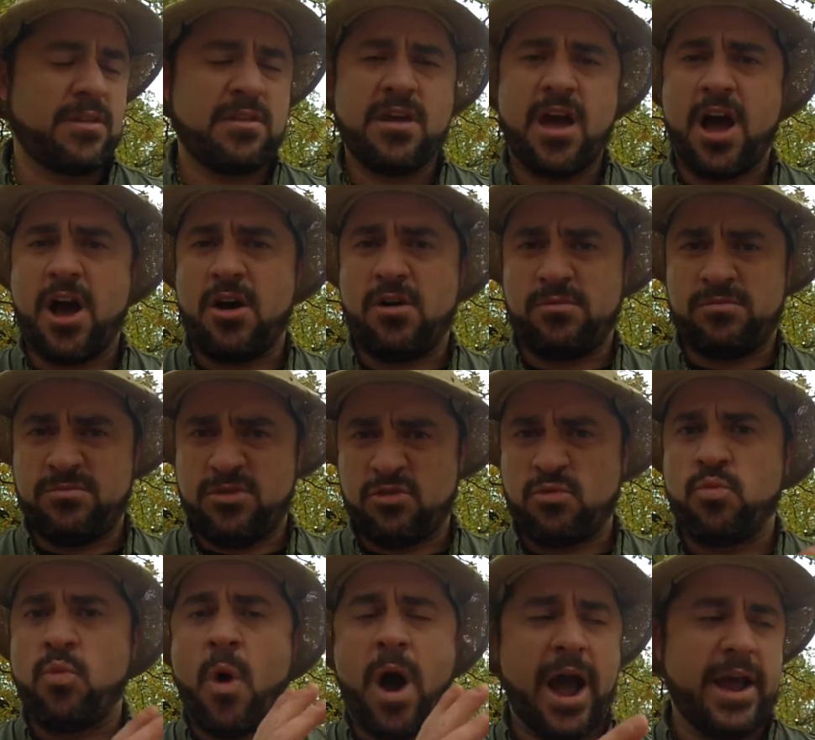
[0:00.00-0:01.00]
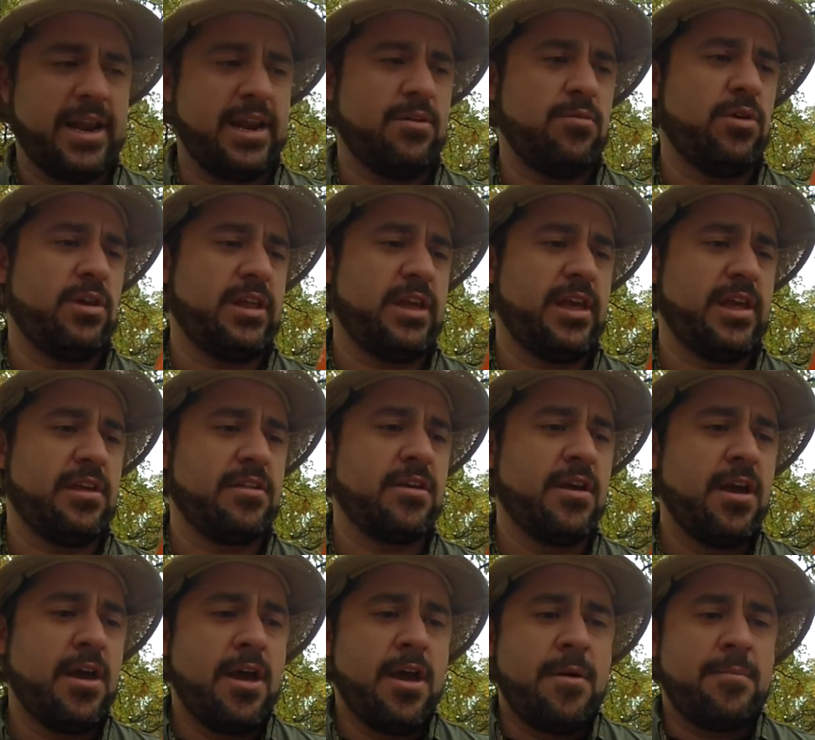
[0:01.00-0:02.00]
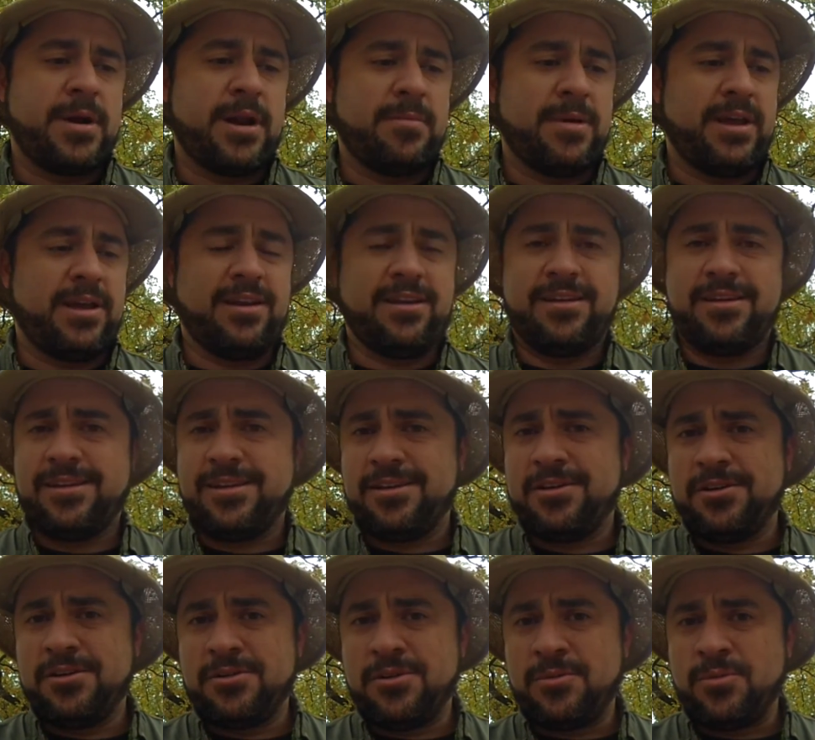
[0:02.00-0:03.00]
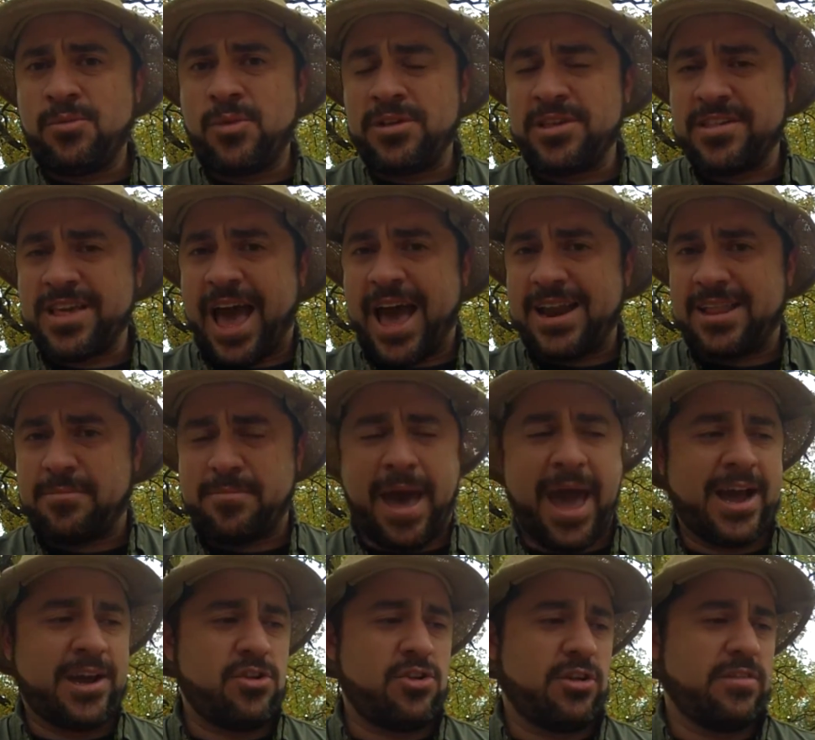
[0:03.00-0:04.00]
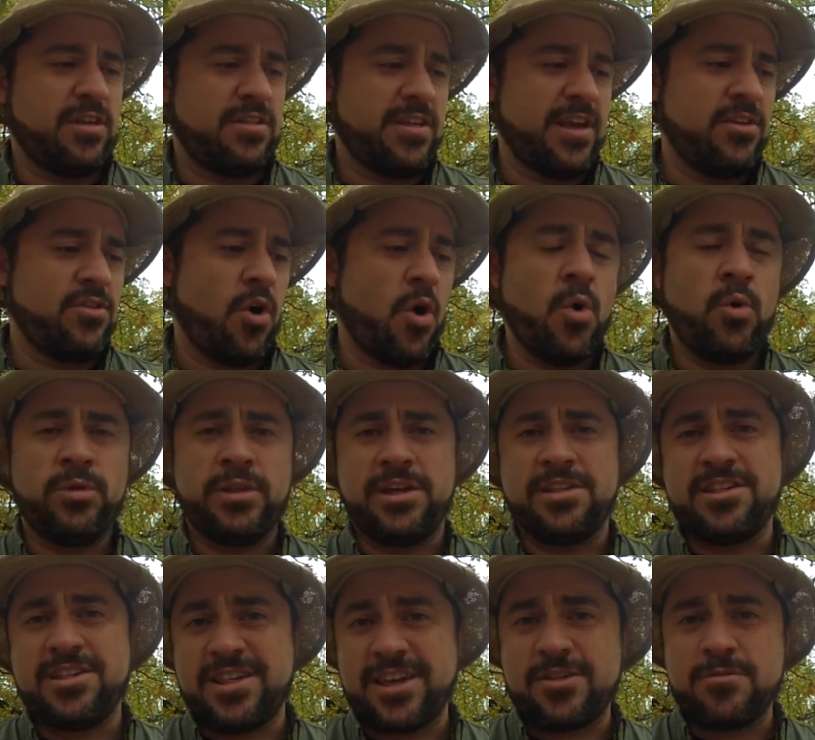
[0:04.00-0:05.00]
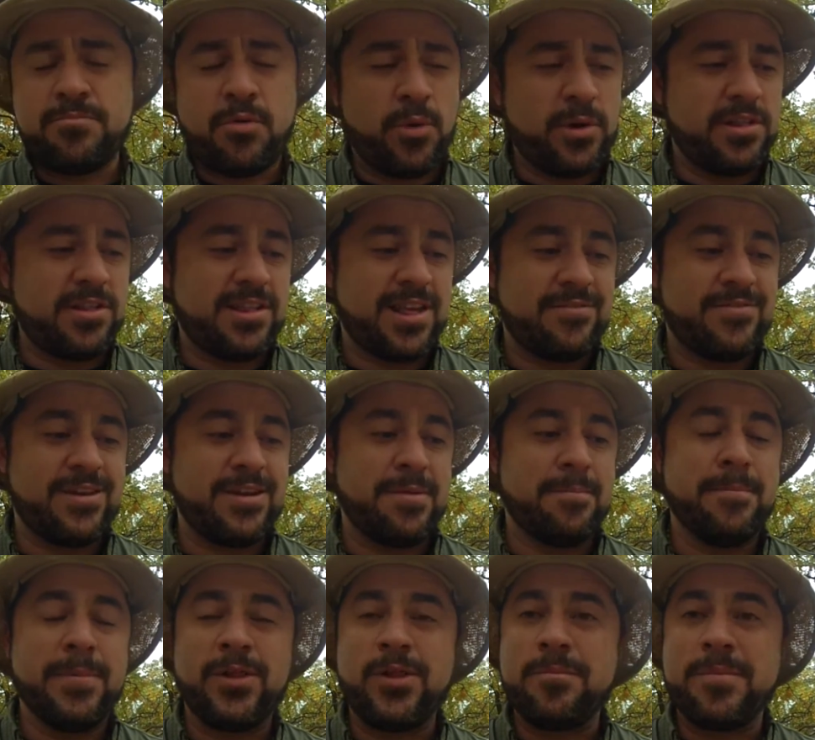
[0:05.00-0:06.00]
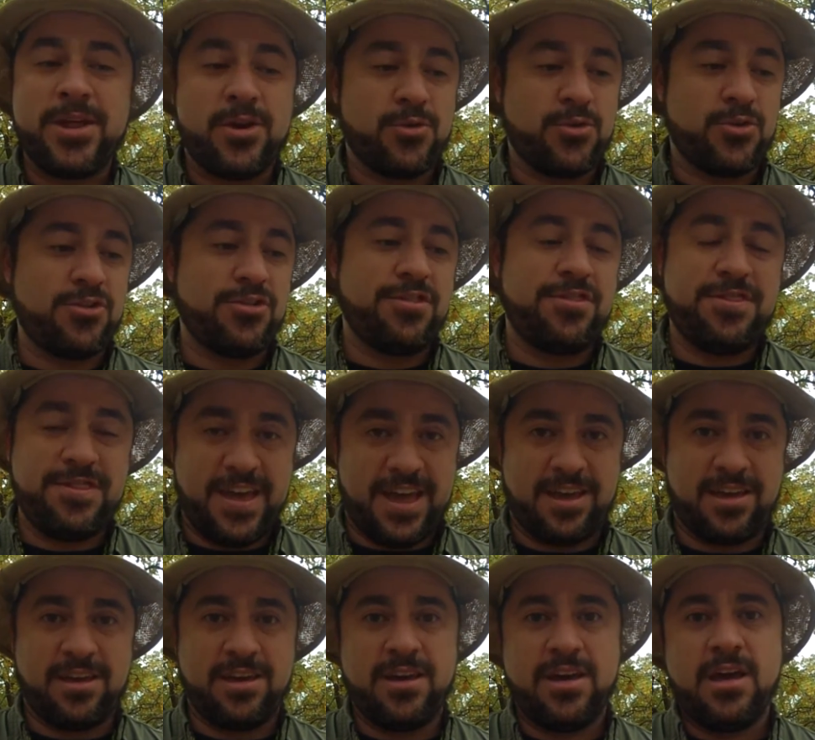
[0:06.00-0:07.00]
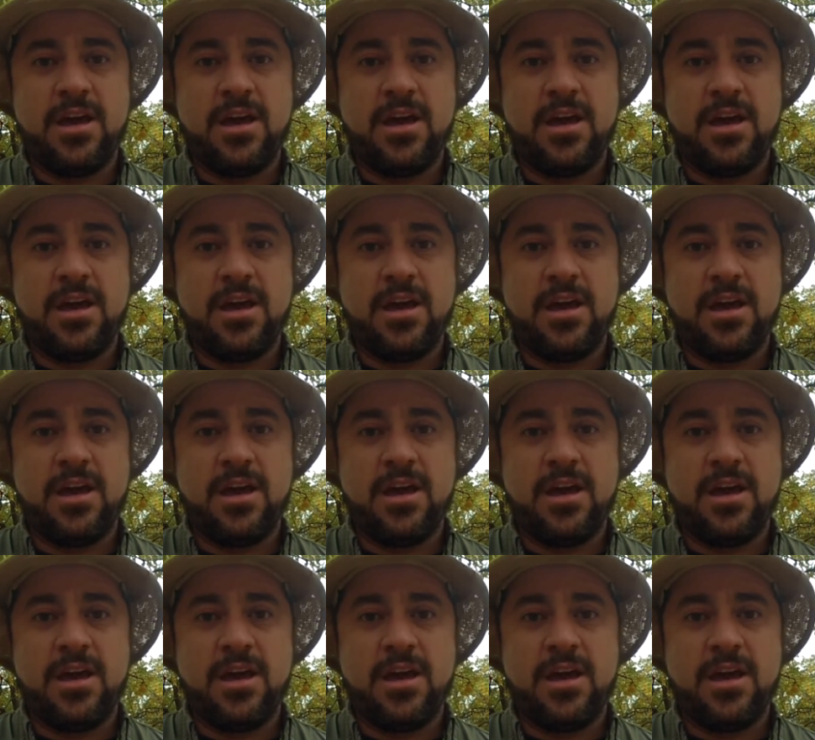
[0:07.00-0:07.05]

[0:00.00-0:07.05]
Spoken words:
how just wide it really is. But I mean, once it's out of the packaging, this thing's only 6.7 millimeters thick.